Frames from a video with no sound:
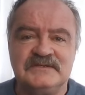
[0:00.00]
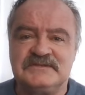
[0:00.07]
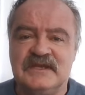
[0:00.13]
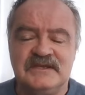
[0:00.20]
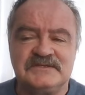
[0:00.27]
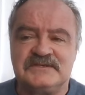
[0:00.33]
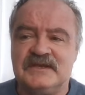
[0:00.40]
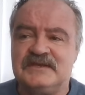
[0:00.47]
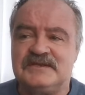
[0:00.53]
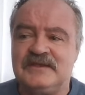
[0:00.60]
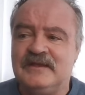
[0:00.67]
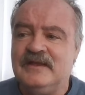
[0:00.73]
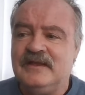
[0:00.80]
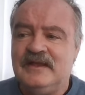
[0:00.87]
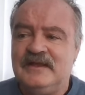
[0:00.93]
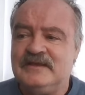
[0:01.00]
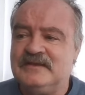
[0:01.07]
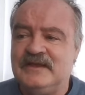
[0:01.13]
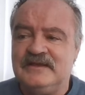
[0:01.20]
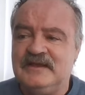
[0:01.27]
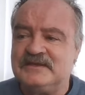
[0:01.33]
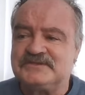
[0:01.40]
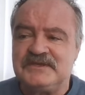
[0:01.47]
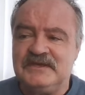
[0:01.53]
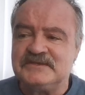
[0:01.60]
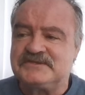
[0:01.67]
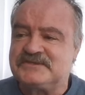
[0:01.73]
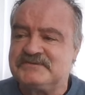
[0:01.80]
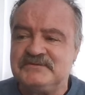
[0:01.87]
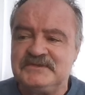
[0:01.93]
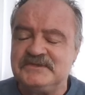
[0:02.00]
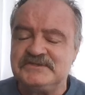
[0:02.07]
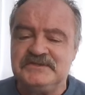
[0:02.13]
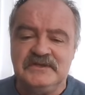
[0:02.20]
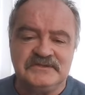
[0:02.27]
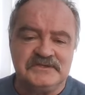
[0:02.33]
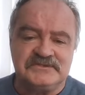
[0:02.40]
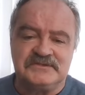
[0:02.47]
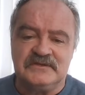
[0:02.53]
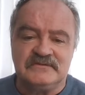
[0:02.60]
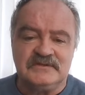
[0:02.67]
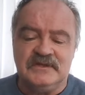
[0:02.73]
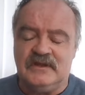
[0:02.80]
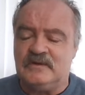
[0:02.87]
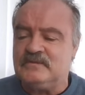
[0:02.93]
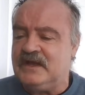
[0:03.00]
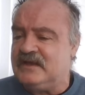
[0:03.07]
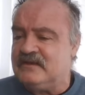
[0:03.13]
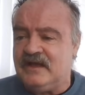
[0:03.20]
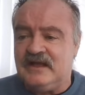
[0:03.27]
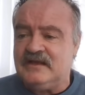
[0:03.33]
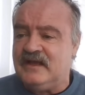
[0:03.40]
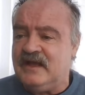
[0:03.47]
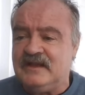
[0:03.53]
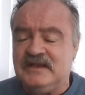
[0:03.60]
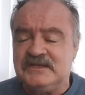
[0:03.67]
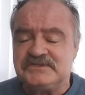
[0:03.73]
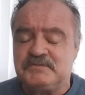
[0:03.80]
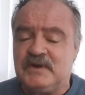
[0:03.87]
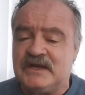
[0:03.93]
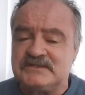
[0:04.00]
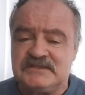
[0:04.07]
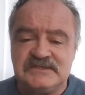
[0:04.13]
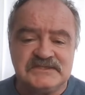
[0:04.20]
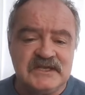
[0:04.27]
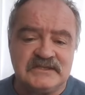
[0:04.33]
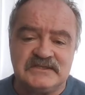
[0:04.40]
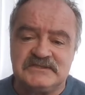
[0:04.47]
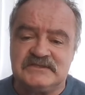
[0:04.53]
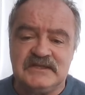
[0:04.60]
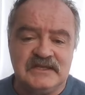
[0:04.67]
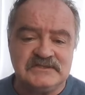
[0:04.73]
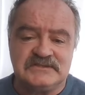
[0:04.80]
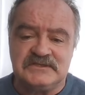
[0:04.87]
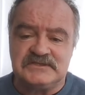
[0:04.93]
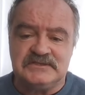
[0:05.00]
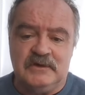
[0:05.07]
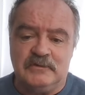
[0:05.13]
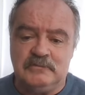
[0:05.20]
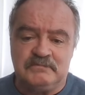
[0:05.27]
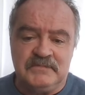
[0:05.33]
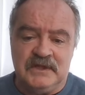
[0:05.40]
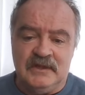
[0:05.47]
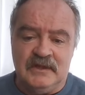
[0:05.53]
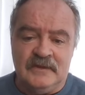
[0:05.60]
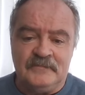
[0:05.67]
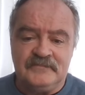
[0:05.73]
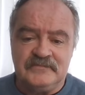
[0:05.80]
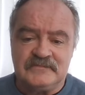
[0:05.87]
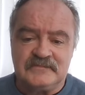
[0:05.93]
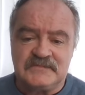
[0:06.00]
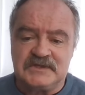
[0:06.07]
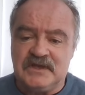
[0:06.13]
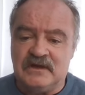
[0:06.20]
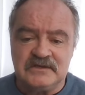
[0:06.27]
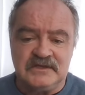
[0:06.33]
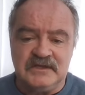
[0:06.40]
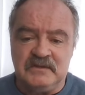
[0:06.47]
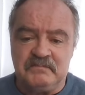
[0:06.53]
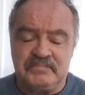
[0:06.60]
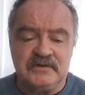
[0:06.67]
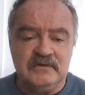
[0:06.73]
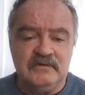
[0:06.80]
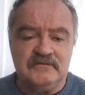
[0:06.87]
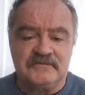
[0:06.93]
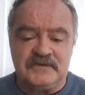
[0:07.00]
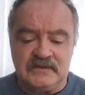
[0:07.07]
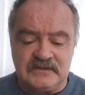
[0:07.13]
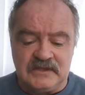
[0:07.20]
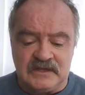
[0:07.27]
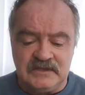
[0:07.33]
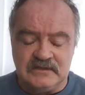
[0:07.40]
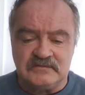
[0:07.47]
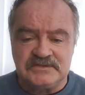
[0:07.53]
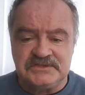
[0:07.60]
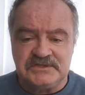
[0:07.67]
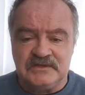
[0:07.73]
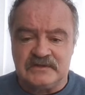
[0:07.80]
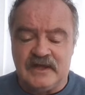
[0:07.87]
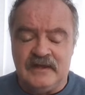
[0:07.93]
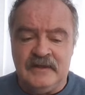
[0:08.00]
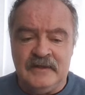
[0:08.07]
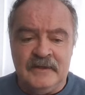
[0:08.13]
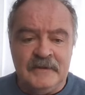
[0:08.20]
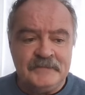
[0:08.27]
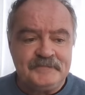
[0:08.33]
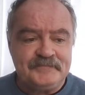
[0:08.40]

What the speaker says: is, you know, in his words, he said there's no concrete proof that you know, sugar.